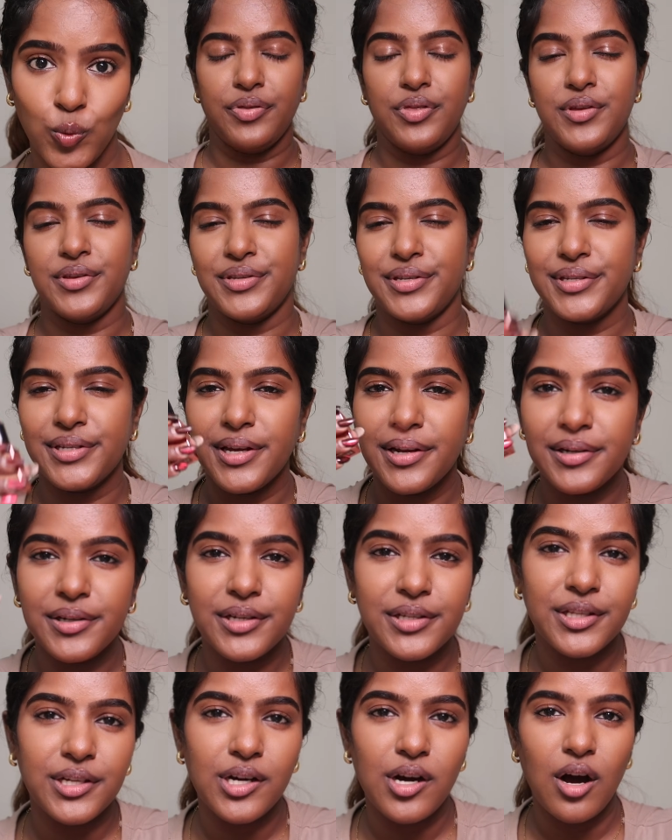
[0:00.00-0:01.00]
This is
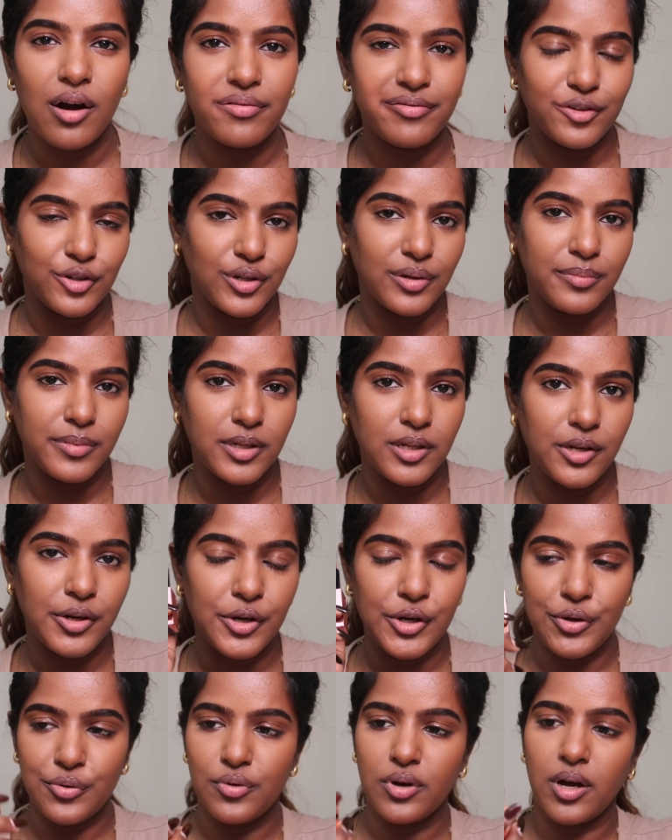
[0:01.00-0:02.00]
another affordable
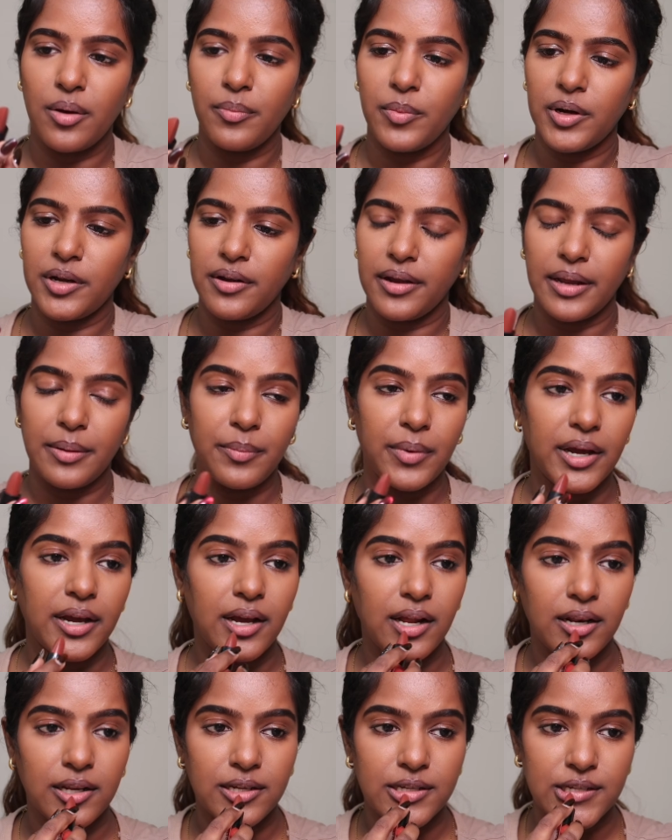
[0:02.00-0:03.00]
newcomer in my
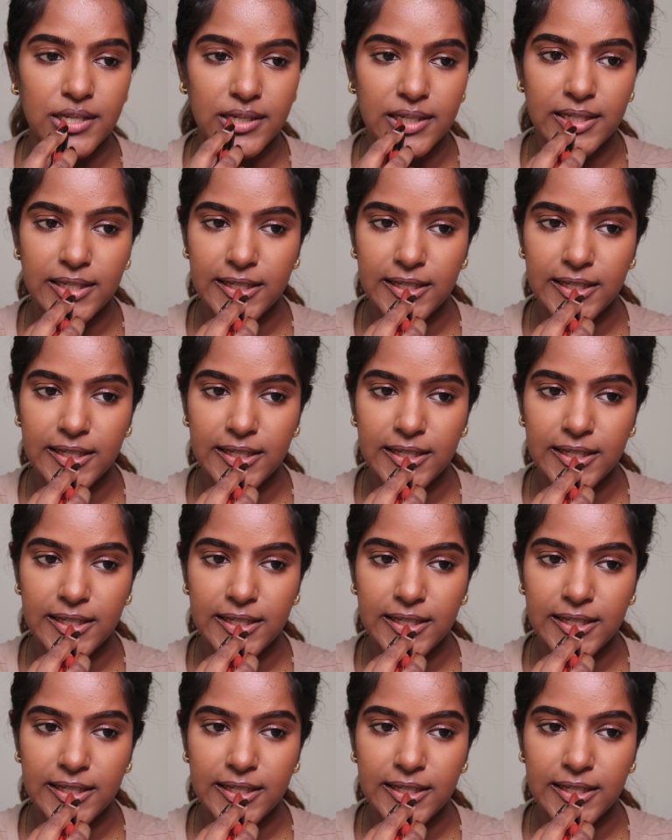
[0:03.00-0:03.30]
collection.